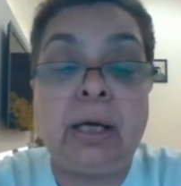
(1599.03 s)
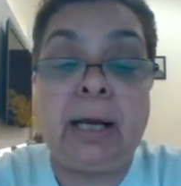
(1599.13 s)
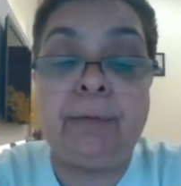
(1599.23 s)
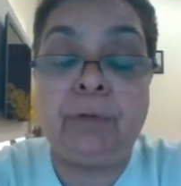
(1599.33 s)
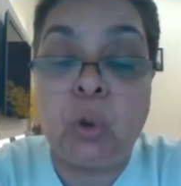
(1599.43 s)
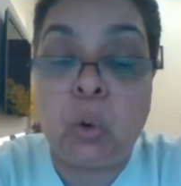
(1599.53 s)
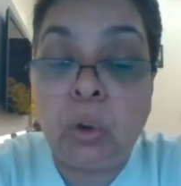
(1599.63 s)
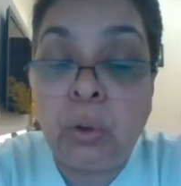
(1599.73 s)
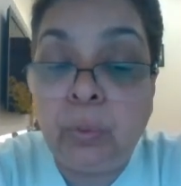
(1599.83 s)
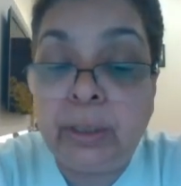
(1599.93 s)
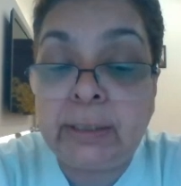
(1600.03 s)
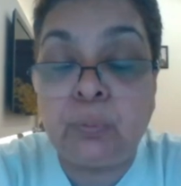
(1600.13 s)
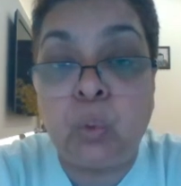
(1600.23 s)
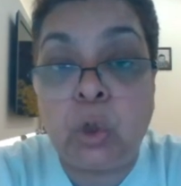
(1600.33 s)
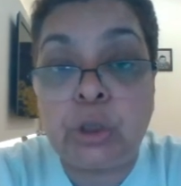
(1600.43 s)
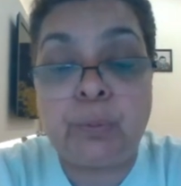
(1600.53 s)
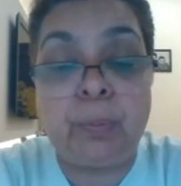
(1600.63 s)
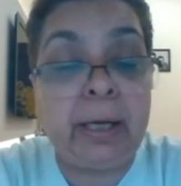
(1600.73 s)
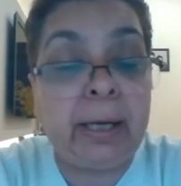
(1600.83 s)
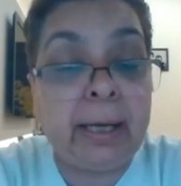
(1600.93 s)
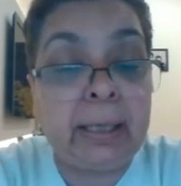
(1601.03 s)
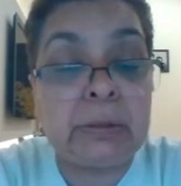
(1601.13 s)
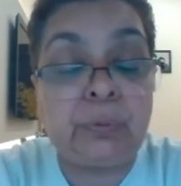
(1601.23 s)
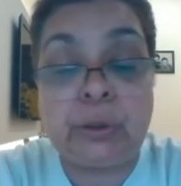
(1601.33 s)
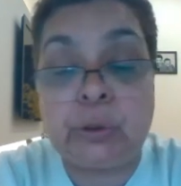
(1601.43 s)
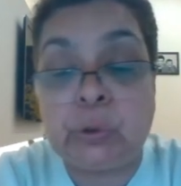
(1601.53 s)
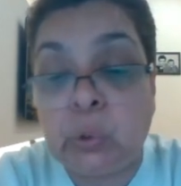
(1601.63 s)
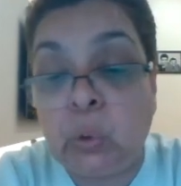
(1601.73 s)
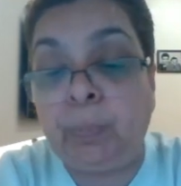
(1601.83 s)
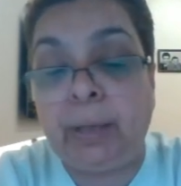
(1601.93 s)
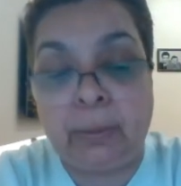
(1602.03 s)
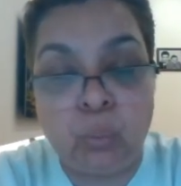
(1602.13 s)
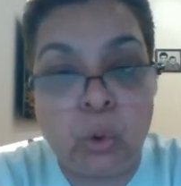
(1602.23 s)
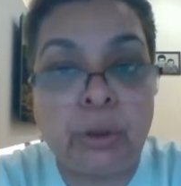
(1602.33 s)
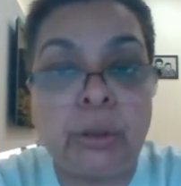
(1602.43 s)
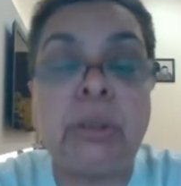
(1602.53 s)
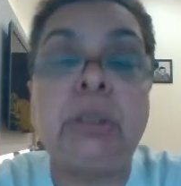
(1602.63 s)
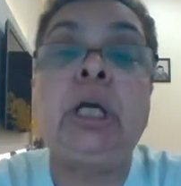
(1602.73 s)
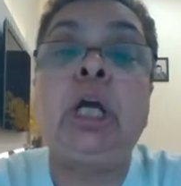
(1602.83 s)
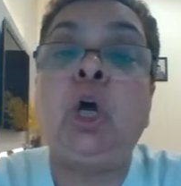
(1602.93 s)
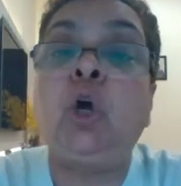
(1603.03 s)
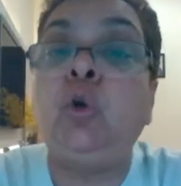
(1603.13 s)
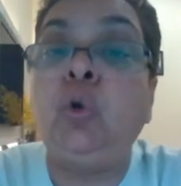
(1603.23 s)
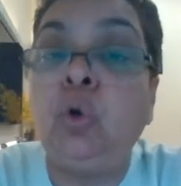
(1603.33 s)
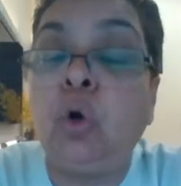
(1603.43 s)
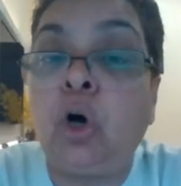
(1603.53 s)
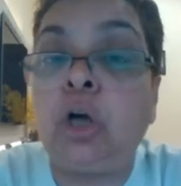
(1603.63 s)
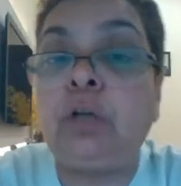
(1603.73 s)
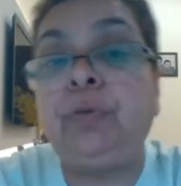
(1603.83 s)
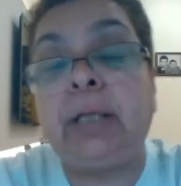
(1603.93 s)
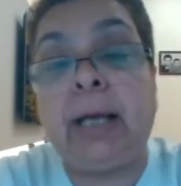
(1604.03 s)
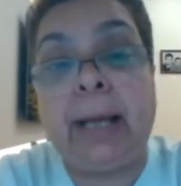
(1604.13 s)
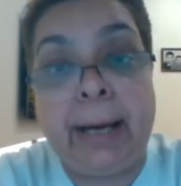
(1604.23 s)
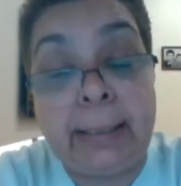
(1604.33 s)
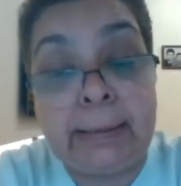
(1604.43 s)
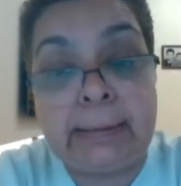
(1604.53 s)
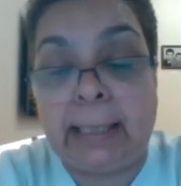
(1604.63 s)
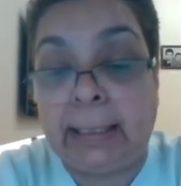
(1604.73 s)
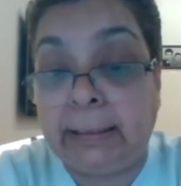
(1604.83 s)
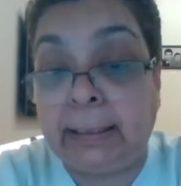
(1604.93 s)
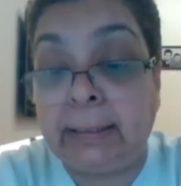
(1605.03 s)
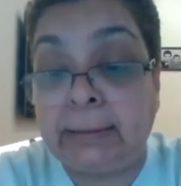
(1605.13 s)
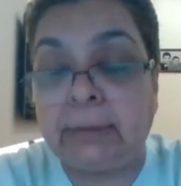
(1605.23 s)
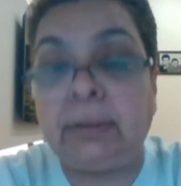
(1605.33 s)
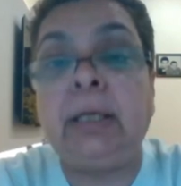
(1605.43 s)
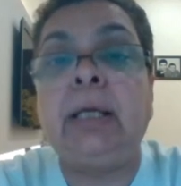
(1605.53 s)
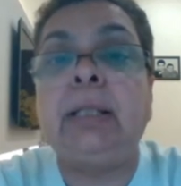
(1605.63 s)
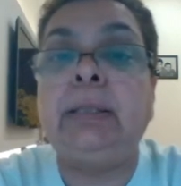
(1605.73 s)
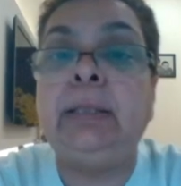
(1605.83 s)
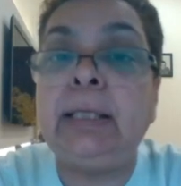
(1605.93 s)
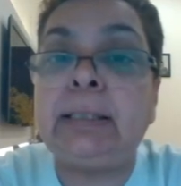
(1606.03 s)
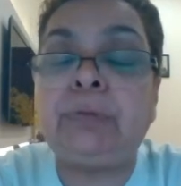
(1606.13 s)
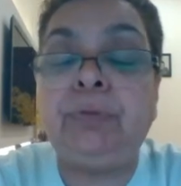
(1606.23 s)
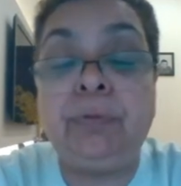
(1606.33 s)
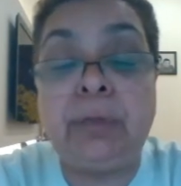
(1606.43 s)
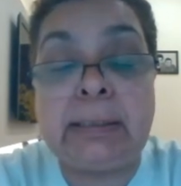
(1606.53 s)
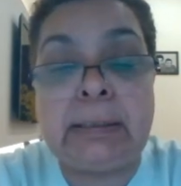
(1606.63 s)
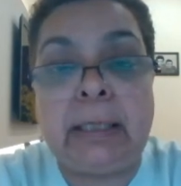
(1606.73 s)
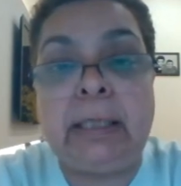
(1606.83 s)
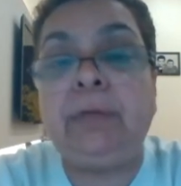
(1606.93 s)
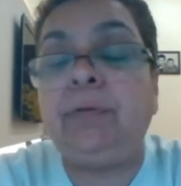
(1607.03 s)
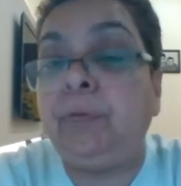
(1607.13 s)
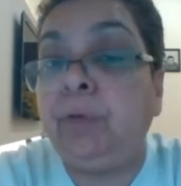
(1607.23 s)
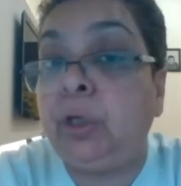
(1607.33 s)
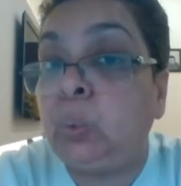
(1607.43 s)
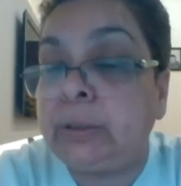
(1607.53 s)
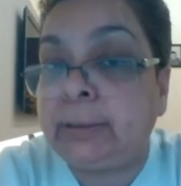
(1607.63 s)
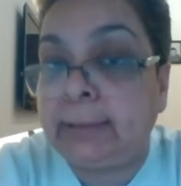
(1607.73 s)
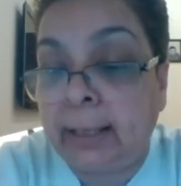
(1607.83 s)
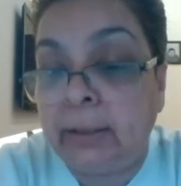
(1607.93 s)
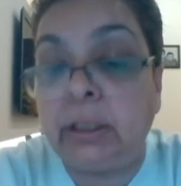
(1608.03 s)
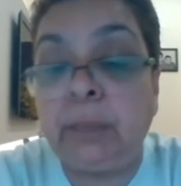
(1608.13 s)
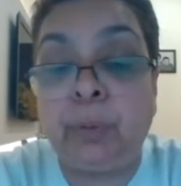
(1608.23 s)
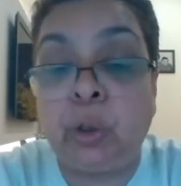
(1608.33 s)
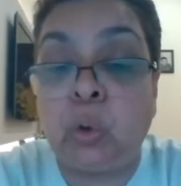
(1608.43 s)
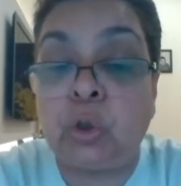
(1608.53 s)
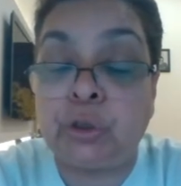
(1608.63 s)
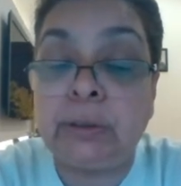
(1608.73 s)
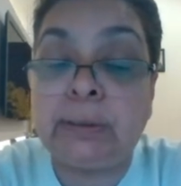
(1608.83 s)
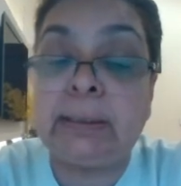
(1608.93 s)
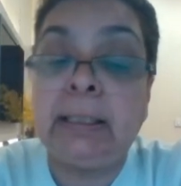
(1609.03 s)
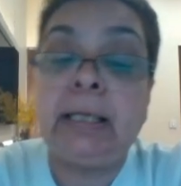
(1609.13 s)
I will always wash my hands with soap and water, not with a hand sanitizer. This we will study when we do standard precautions,